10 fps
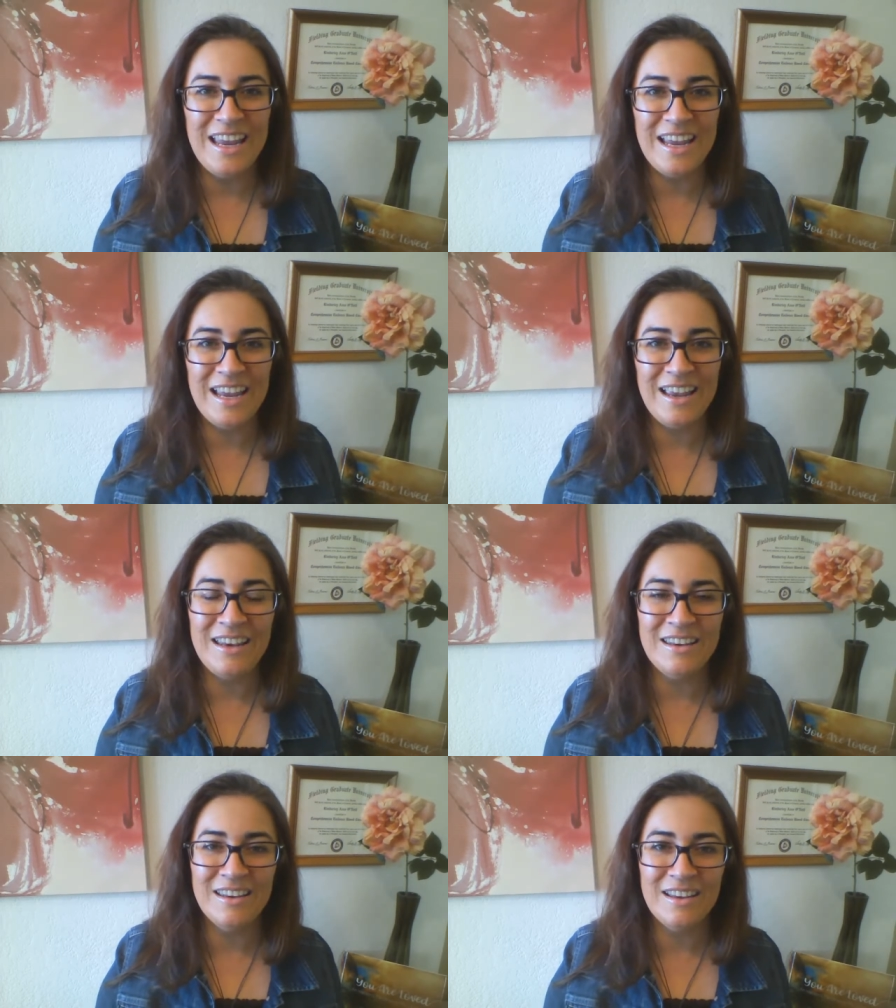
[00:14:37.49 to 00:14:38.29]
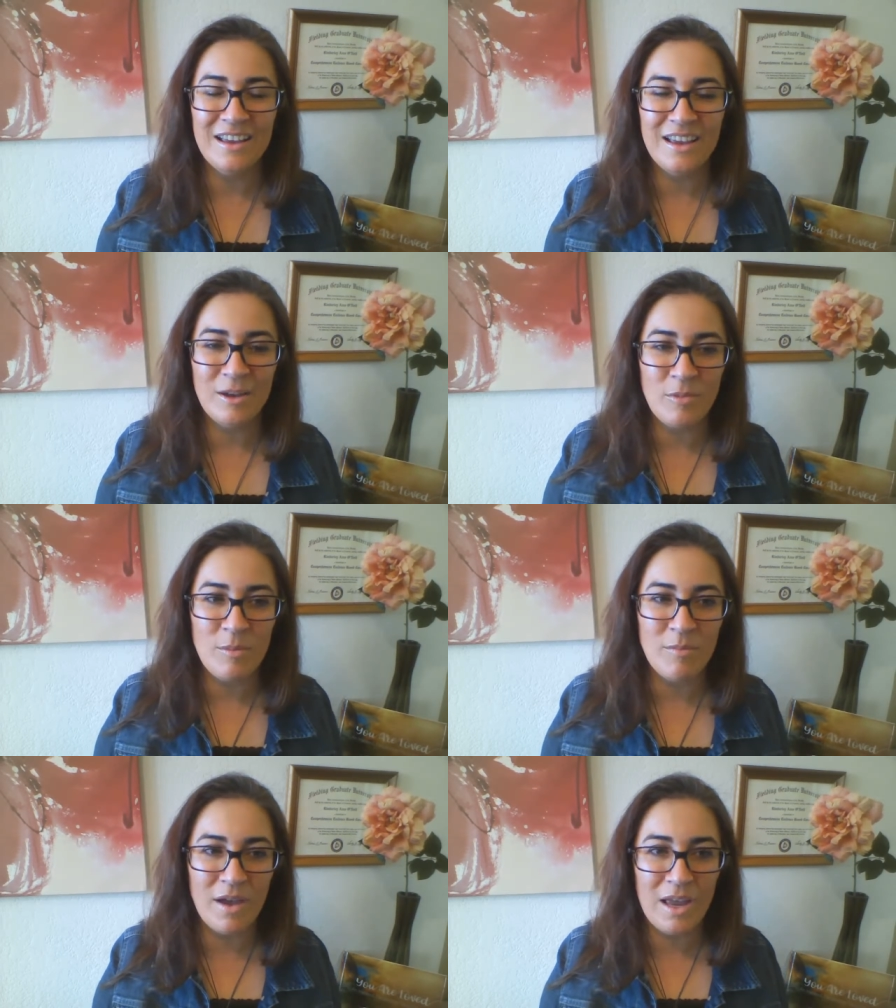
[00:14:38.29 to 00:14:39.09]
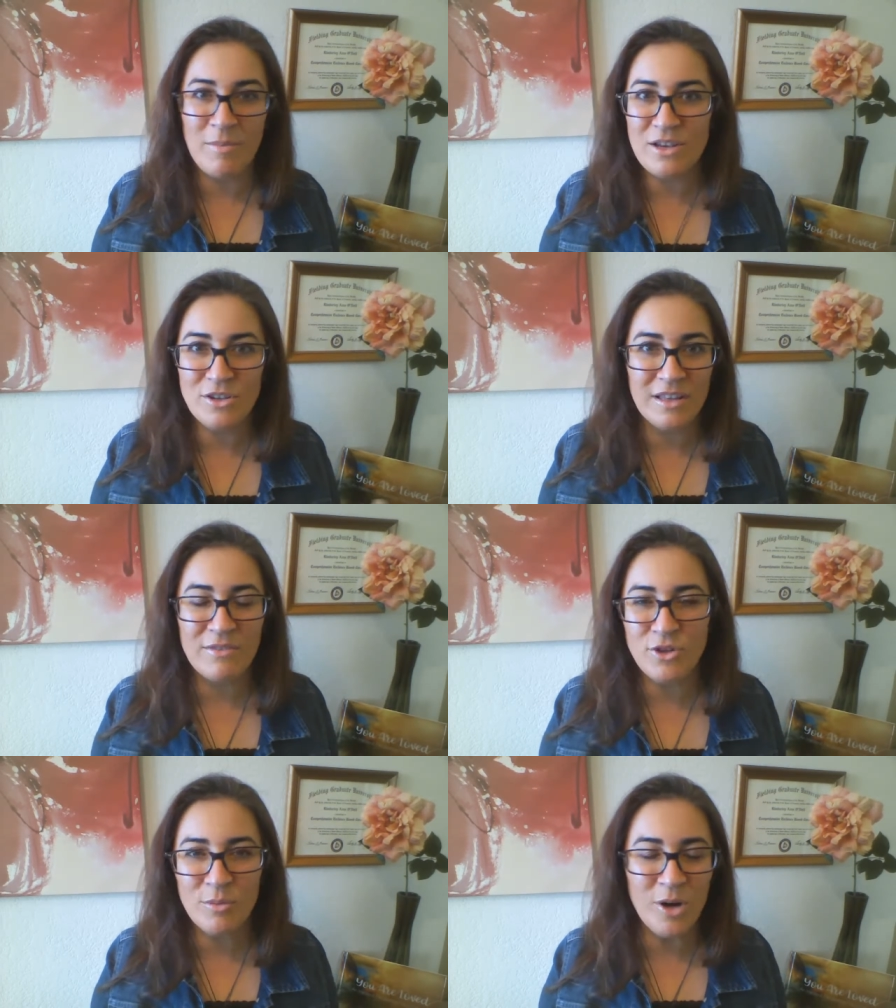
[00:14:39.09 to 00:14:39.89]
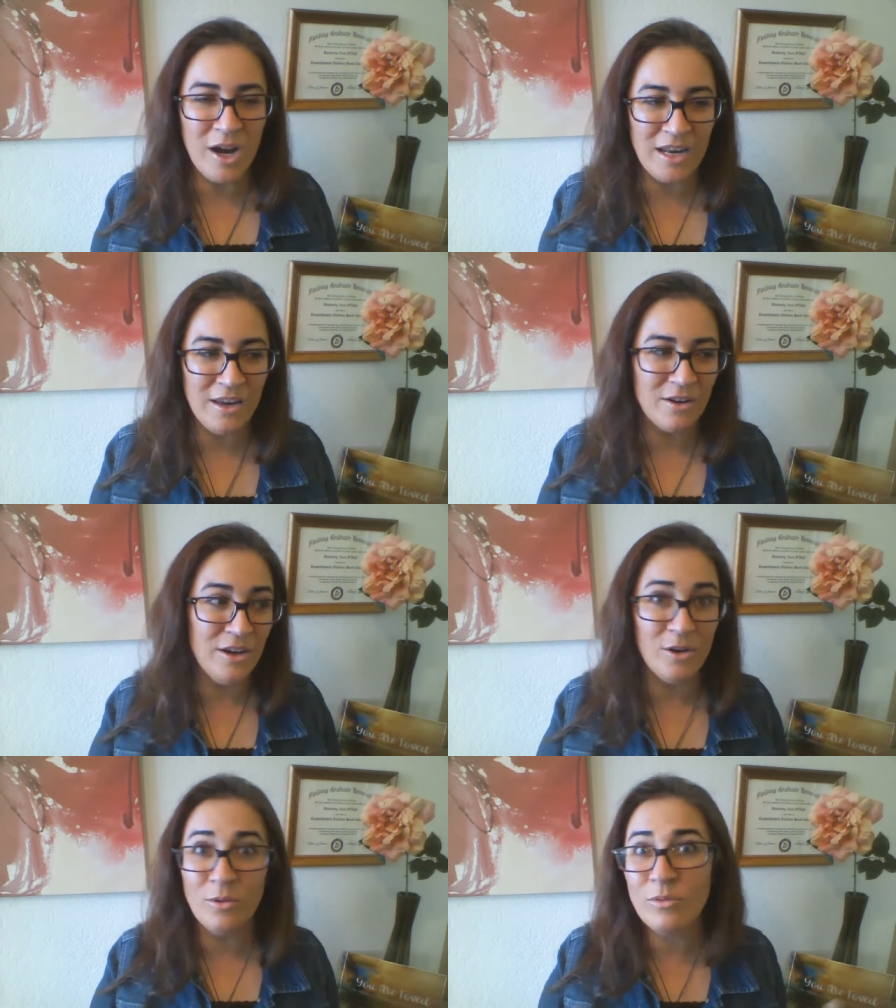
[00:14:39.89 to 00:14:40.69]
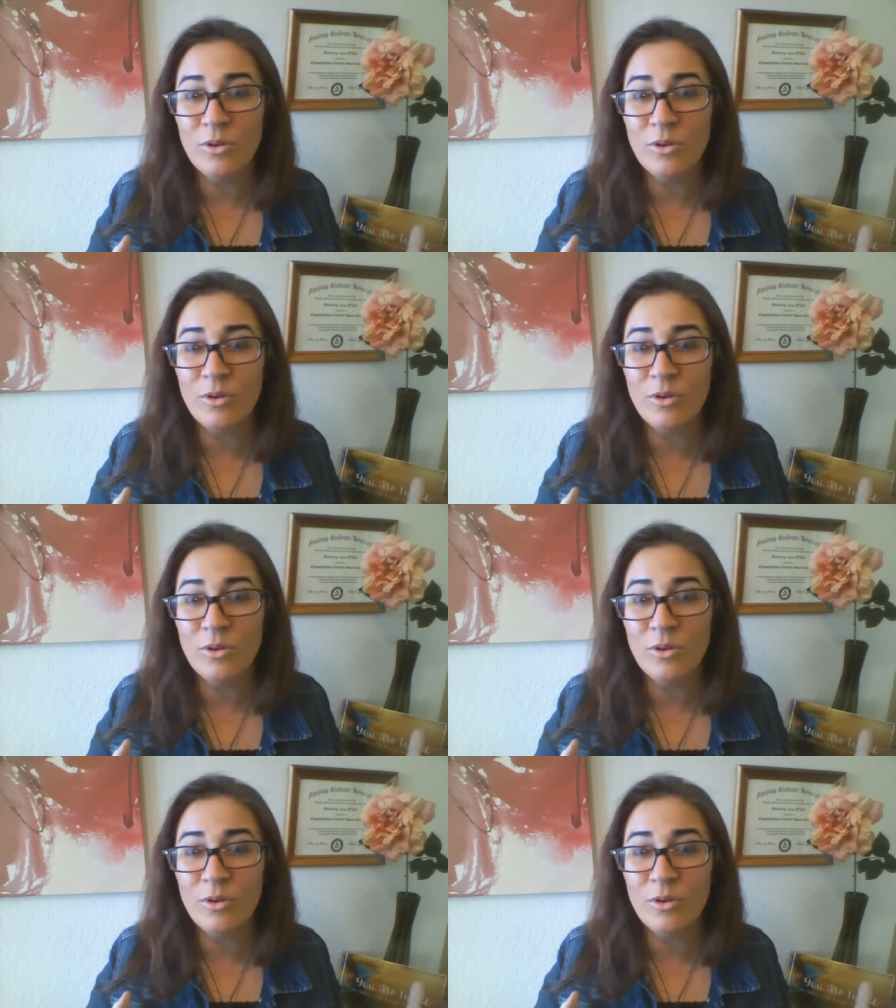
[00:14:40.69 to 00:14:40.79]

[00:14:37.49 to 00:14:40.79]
and, Um, and I imagine left her body, or, you know,